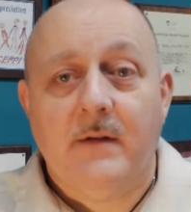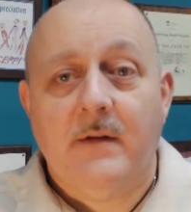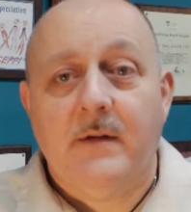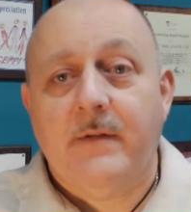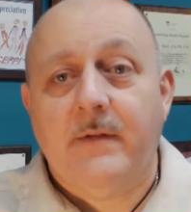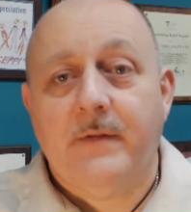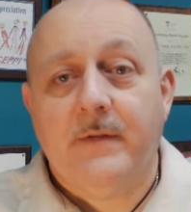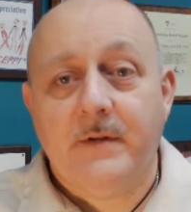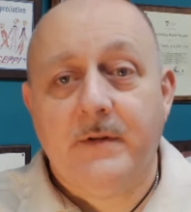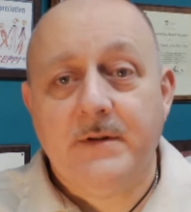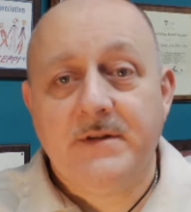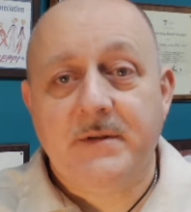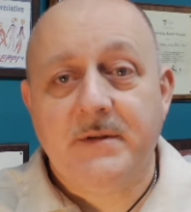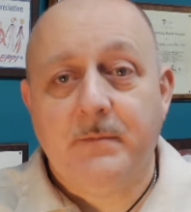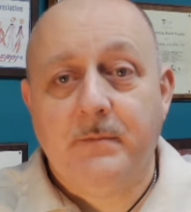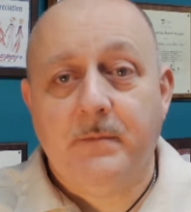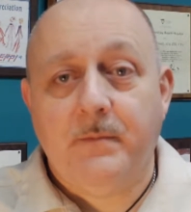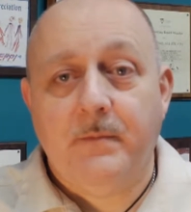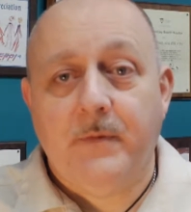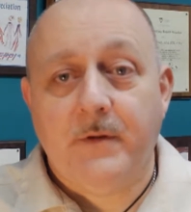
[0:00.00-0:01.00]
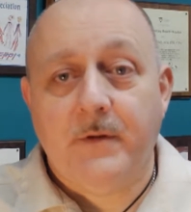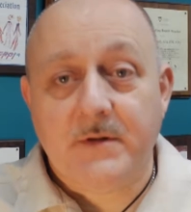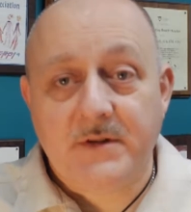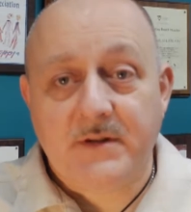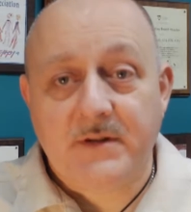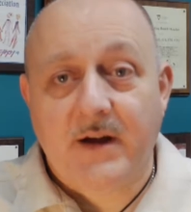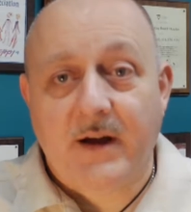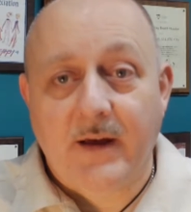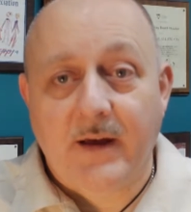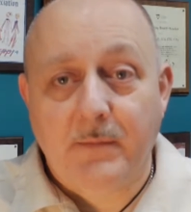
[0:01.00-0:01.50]
there's a
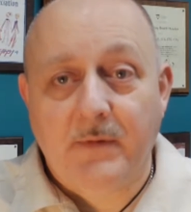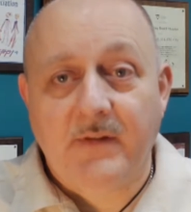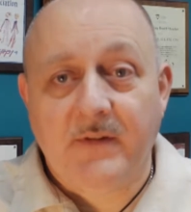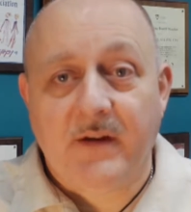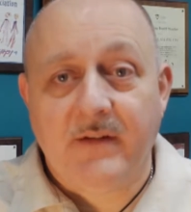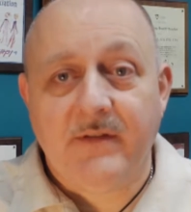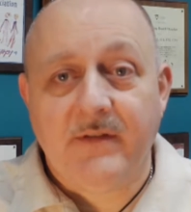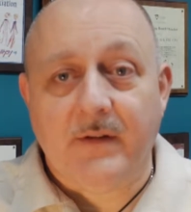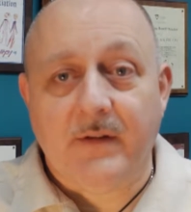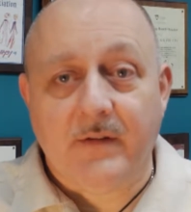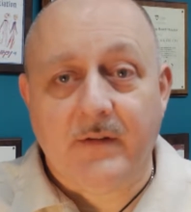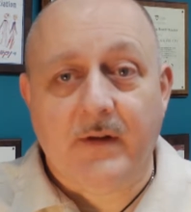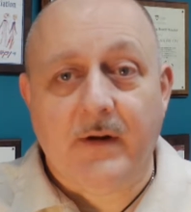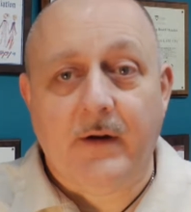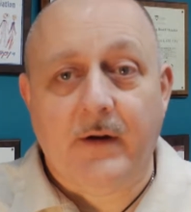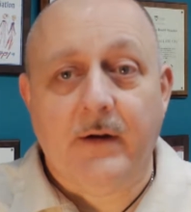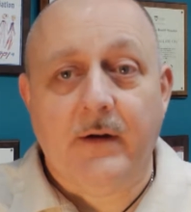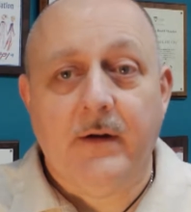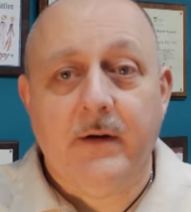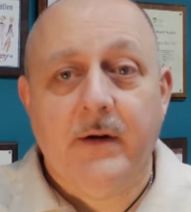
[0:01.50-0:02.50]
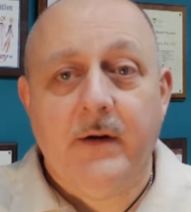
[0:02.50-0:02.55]
time savings there.